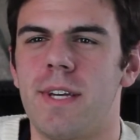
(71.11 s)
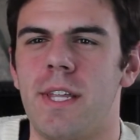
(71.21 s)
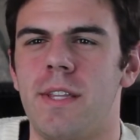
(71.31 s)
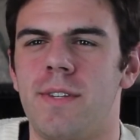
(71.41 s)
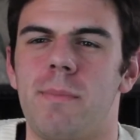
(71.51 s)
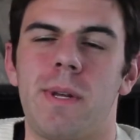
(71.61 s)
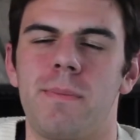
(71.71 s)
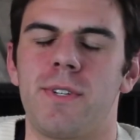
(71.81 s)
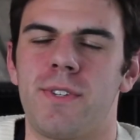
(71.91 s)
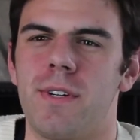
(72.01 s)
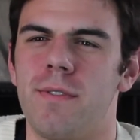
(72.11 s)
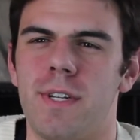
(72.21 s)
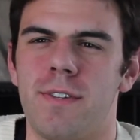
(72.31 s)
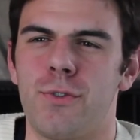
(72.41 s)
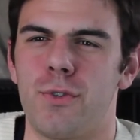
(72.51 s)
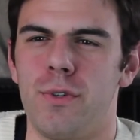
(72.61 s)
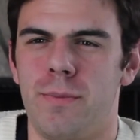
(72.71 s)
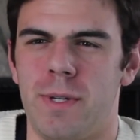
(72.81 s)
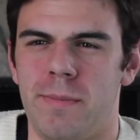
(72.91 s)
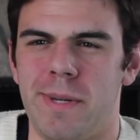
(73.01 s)
And sometimes they'll serve it in
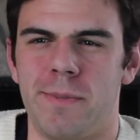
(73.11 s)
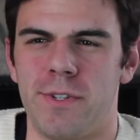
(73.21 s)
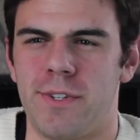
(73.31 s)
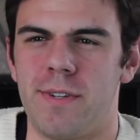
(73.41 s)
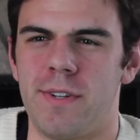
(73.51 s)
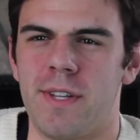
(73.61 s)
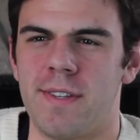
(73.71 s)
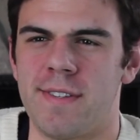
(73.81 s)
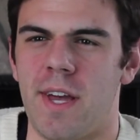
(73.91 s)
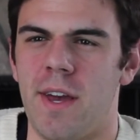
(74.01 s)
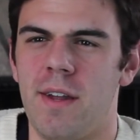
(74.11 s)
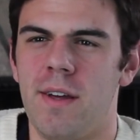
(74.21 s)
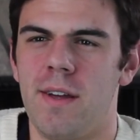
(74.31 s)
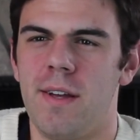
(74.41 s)
soup, sometimes they'll serve it on the side.